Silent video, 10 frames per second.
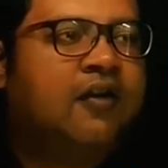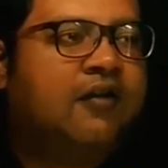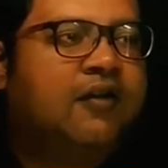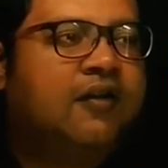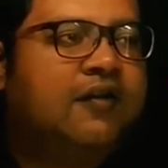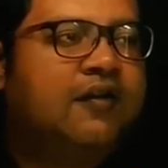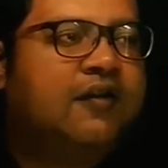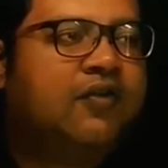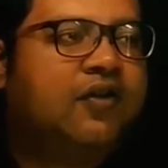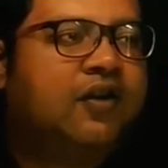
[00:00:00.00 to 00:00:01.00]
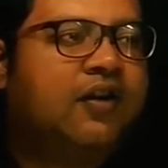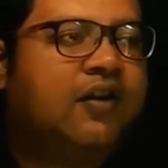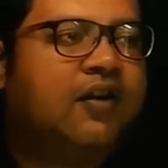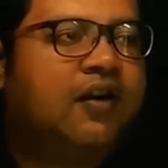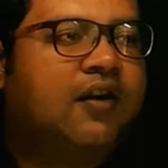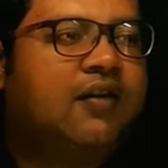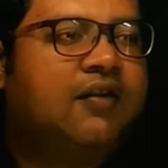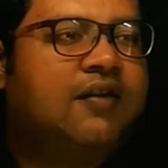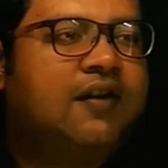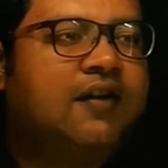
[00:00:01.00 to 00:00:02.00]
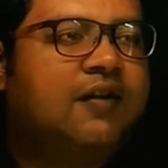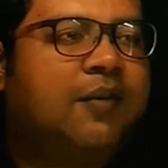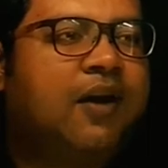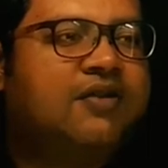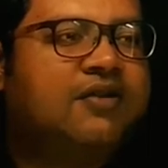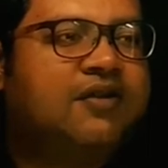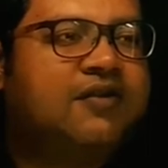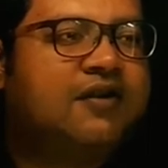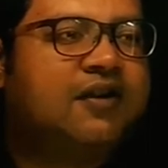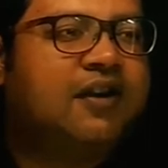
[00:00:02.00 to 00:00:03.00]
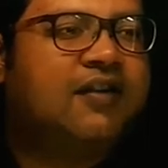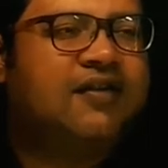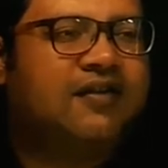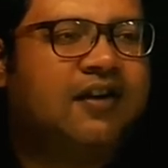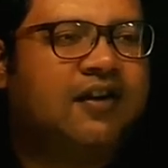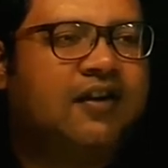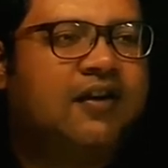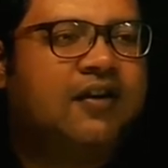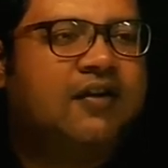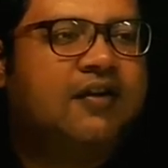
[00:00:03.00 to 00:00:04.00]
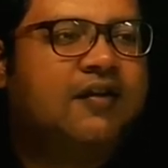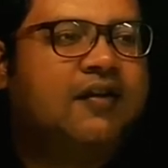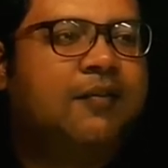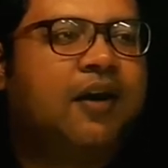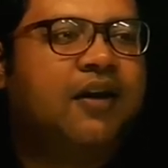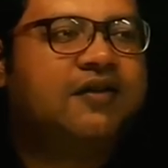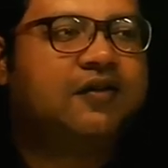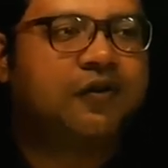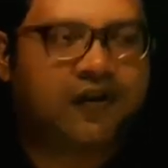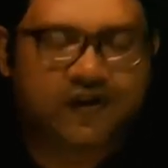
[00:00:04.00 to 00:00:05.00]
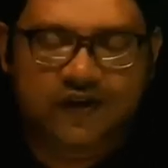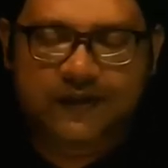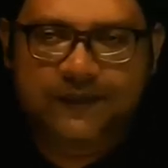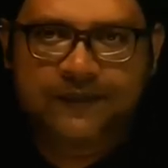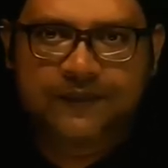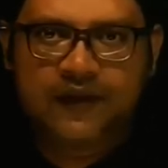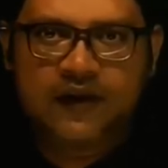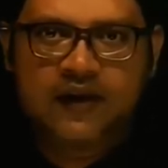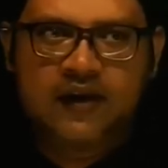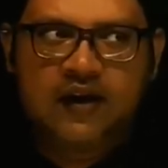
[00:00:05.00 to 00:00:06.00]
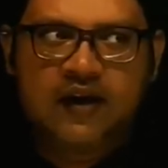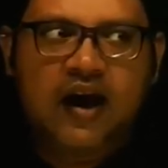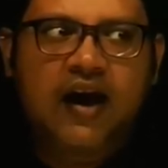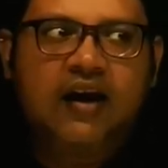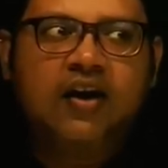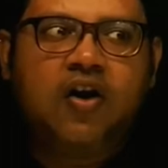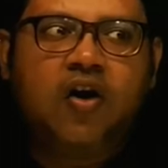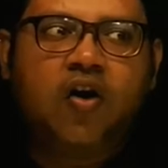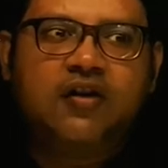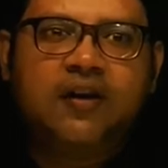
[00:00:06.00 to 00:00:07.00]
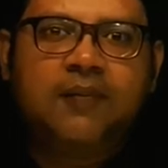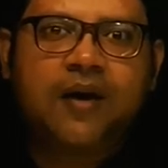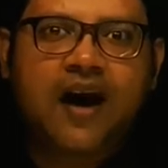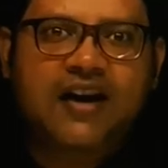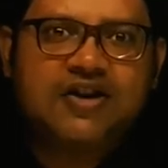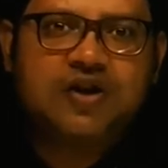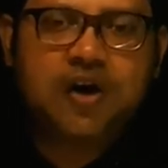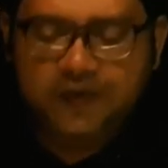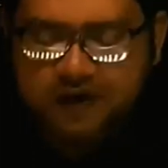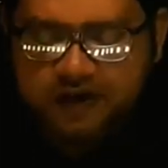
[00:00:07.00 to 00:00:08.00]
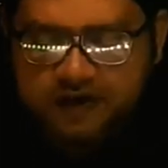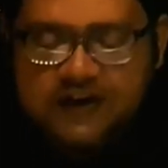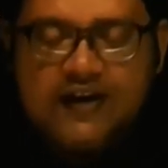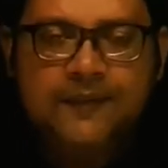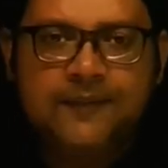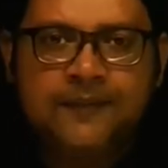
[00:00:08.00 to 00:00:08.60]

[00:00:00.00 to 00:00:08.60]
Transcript: This is a tree and these are the branches. Let us say these are the branches of a tree. And on the branch of a tree,